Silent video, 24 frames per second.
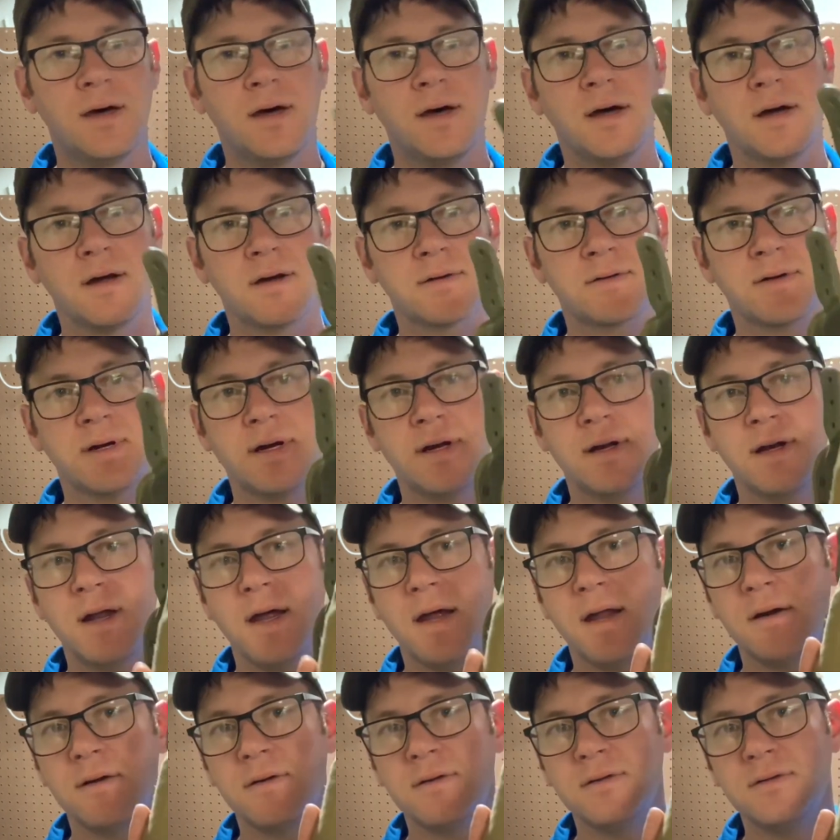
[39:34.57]
Granted, I
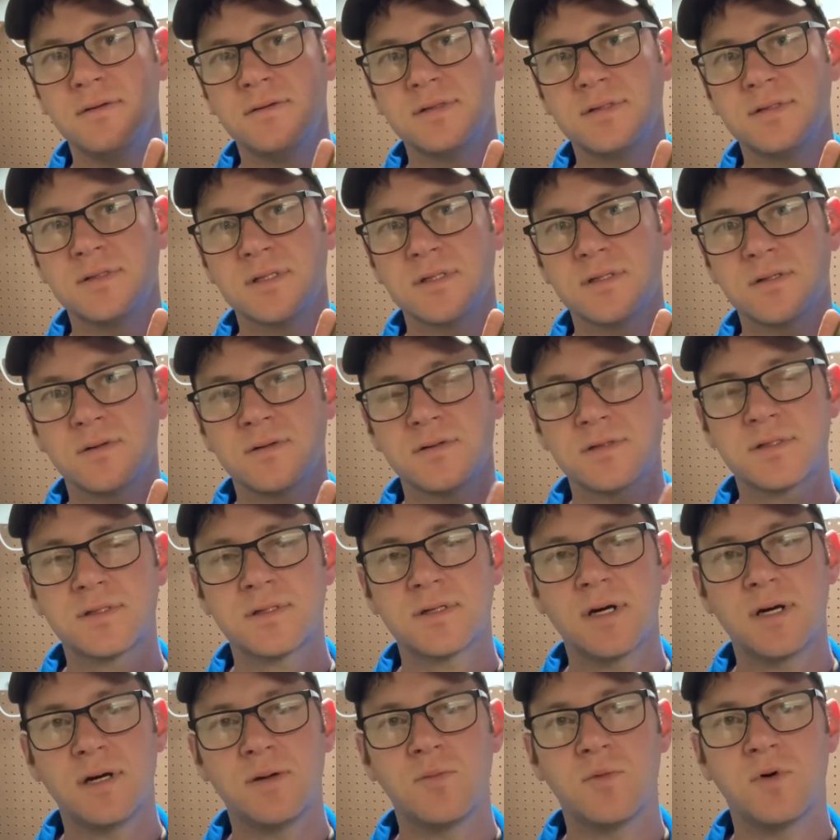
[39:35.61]
don't use this holster
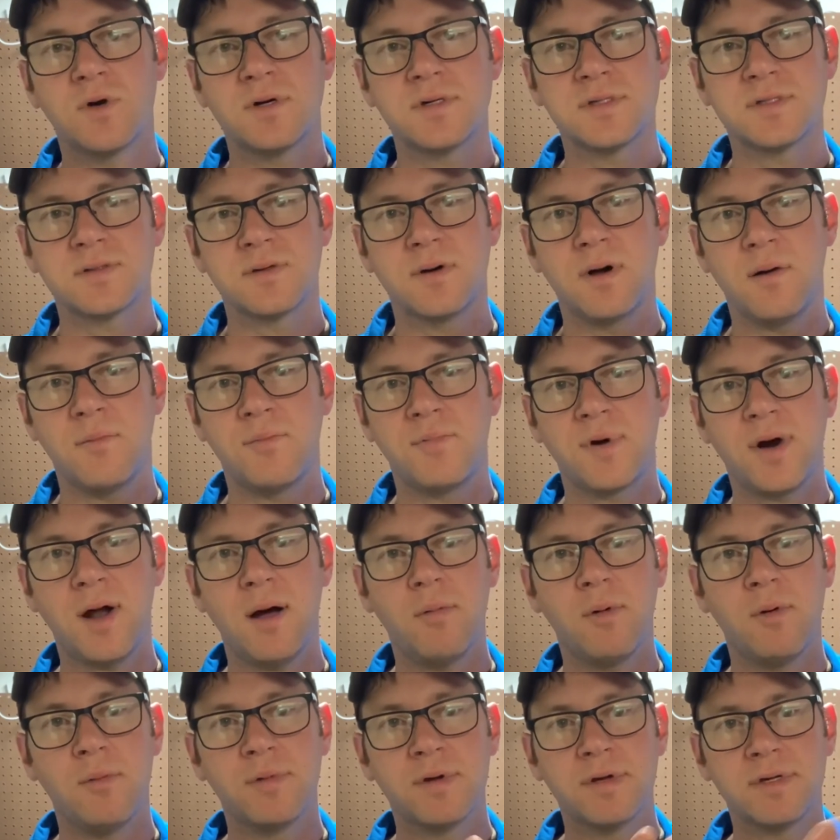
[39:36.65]
anymore, so I'll
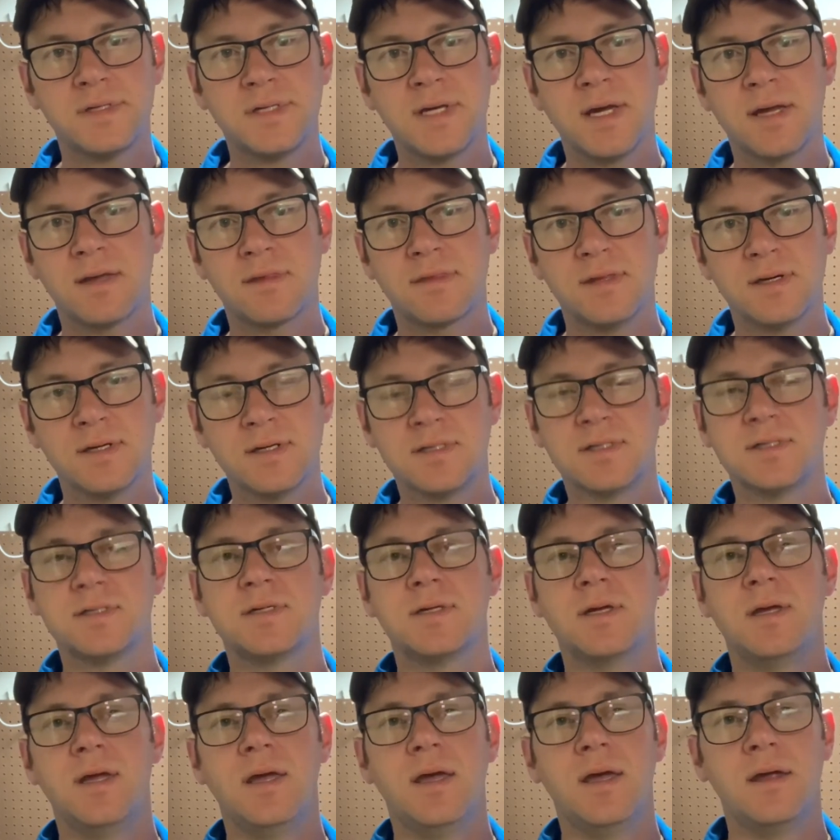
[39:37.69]
probably take this
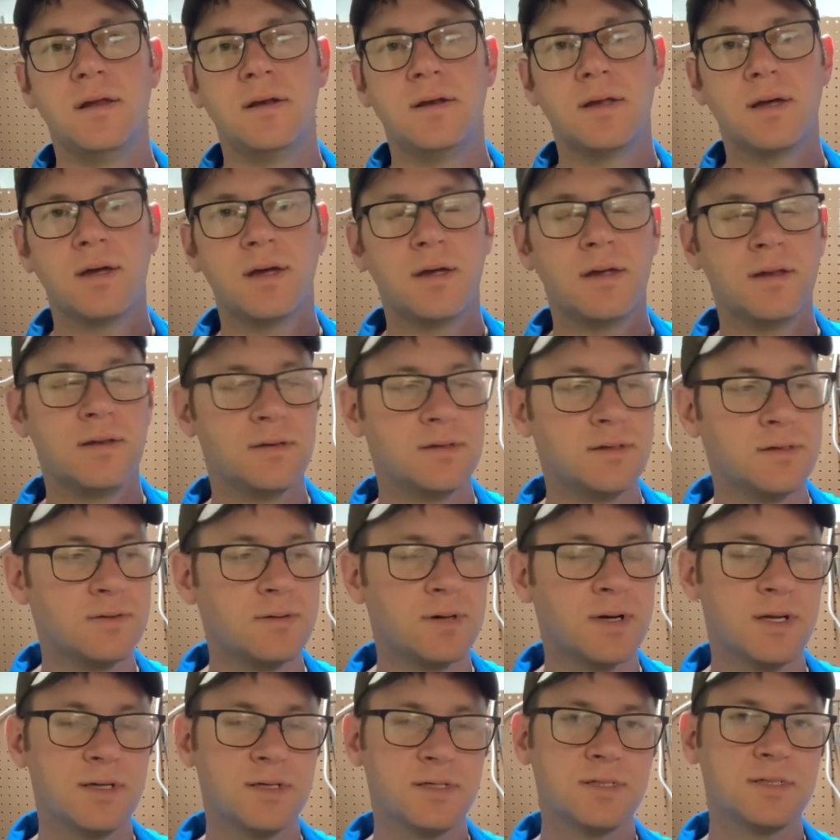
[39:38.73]
and do what
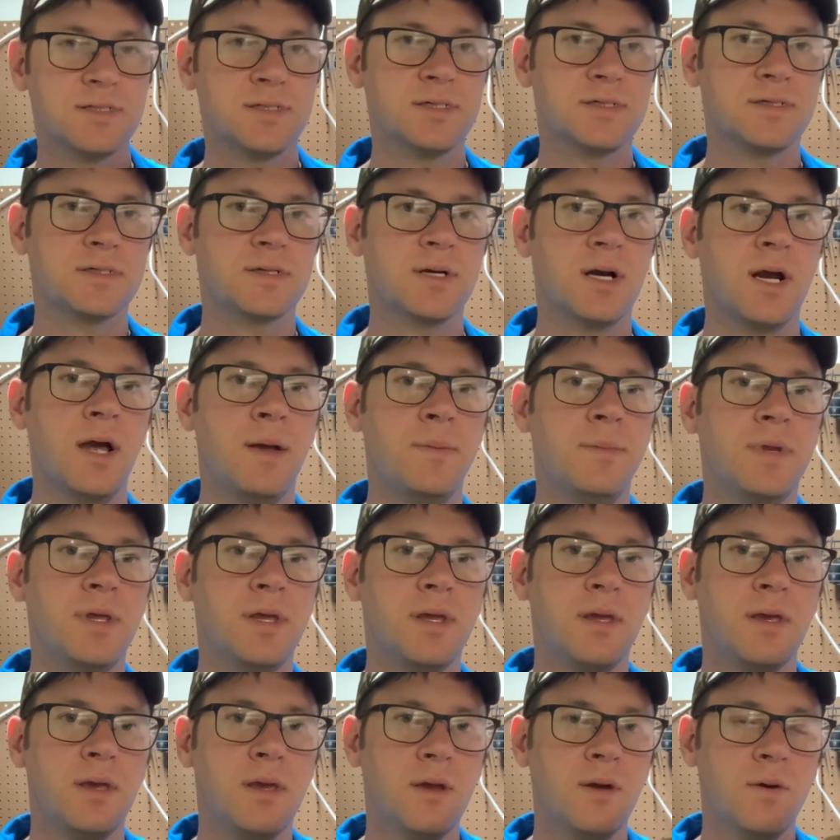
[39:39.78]
I just described
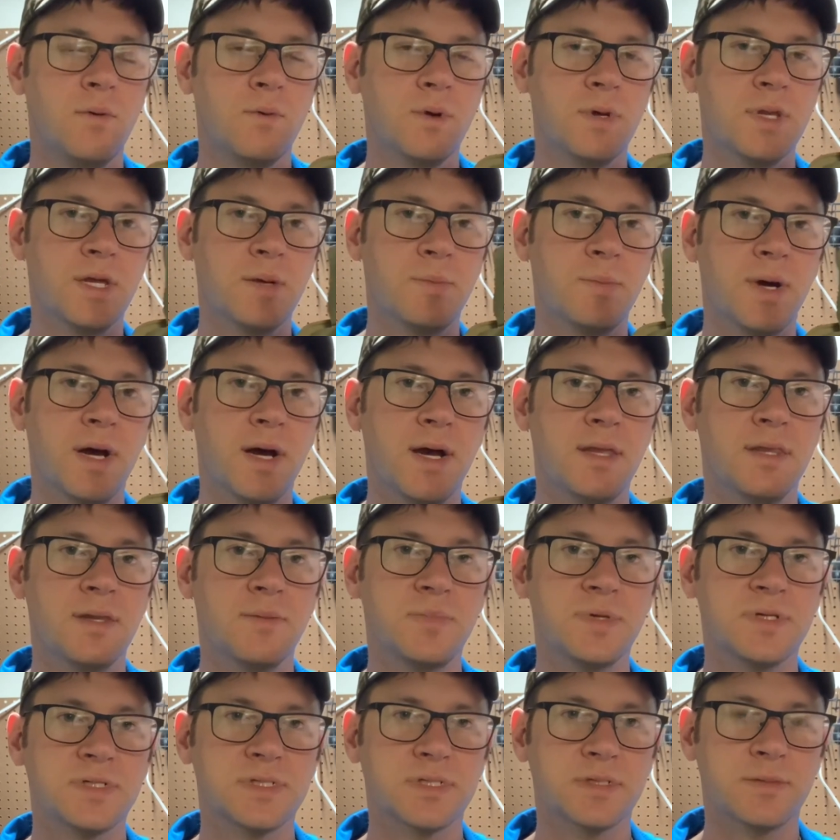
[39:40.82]
with it behind the
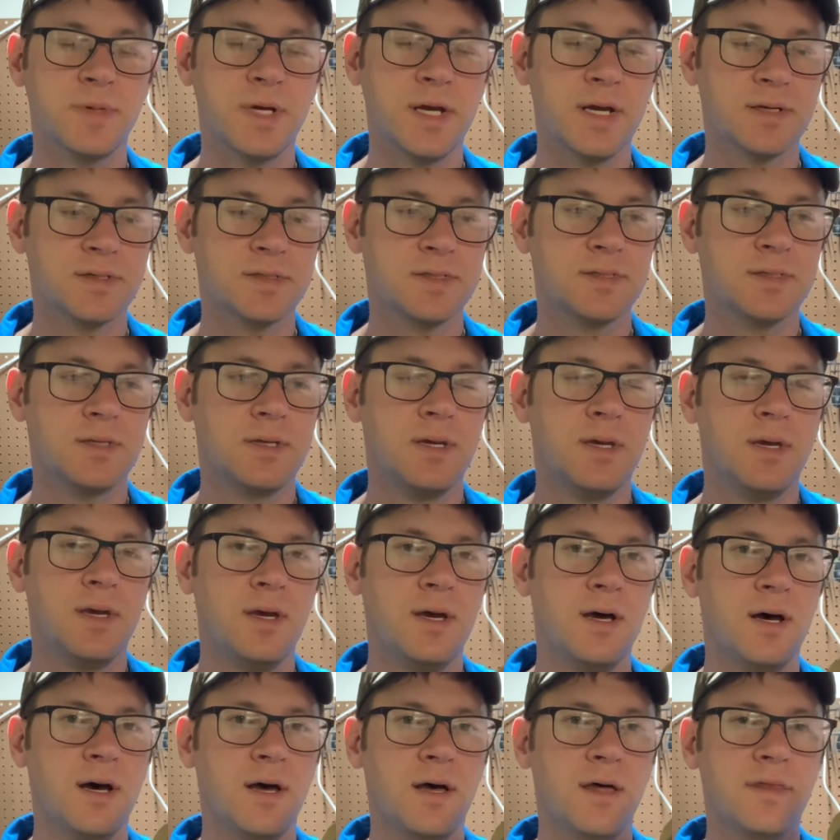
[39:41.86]
pistol mags.
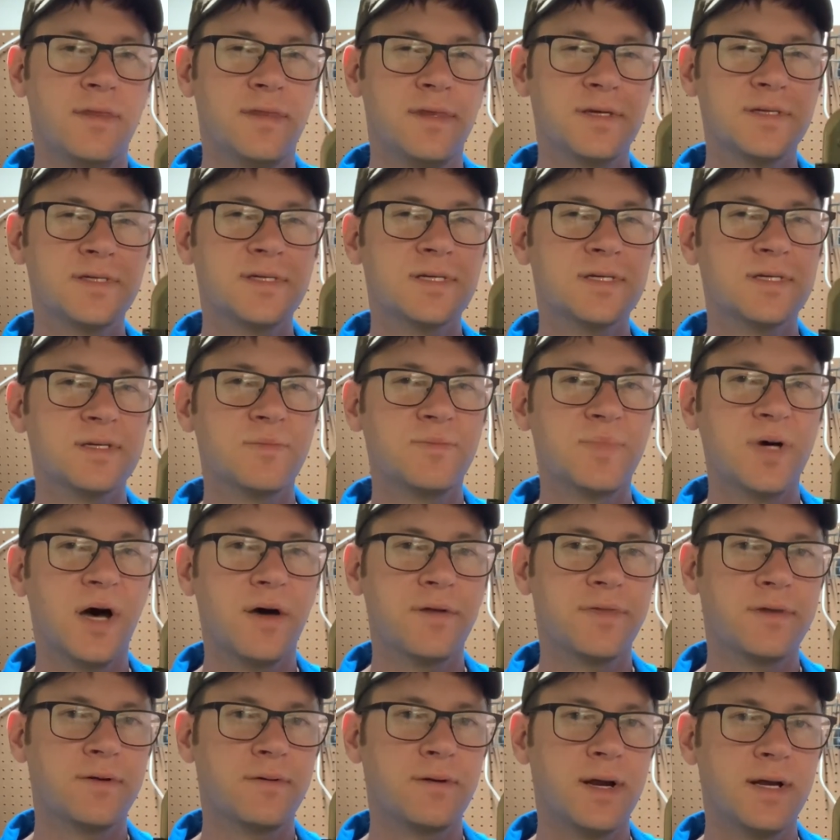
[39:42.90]
This is about
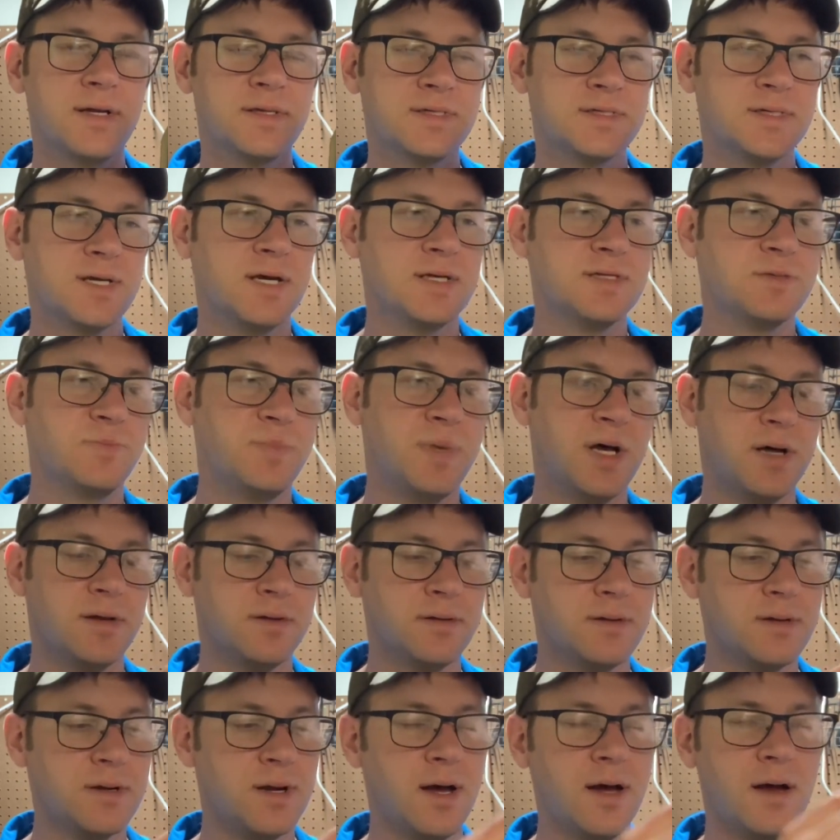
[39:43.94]
the right size belt,
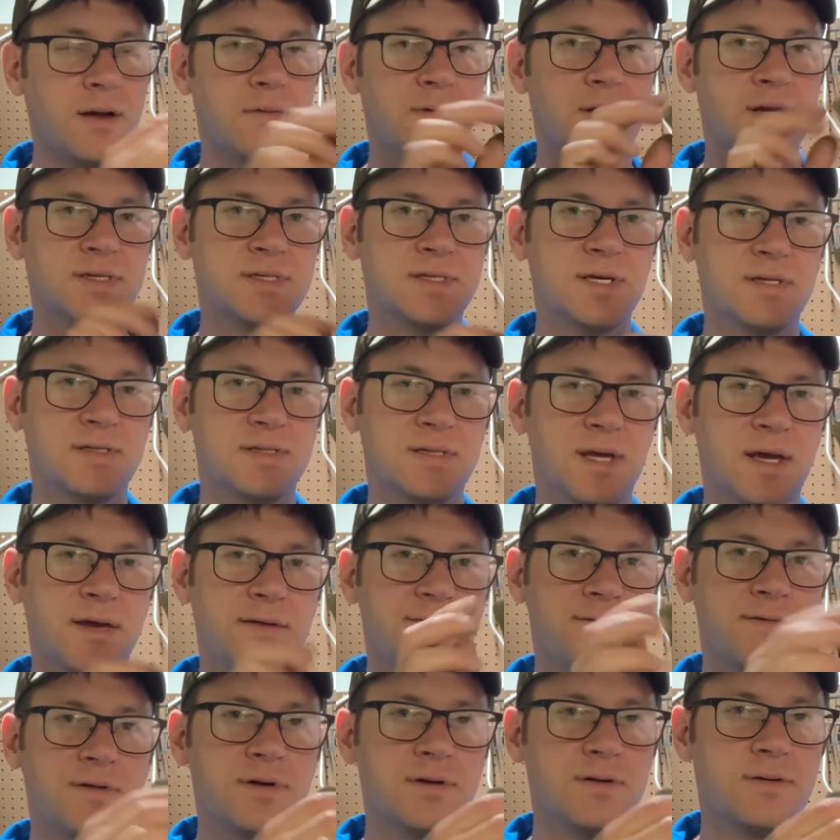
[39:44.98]
right size knife
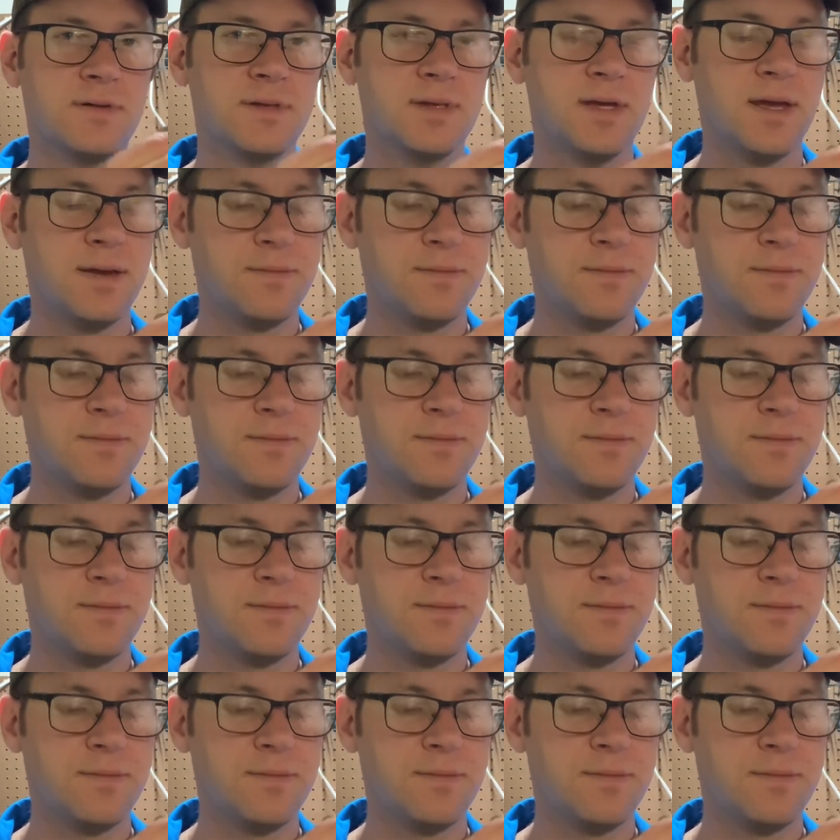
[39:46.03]
for doing that,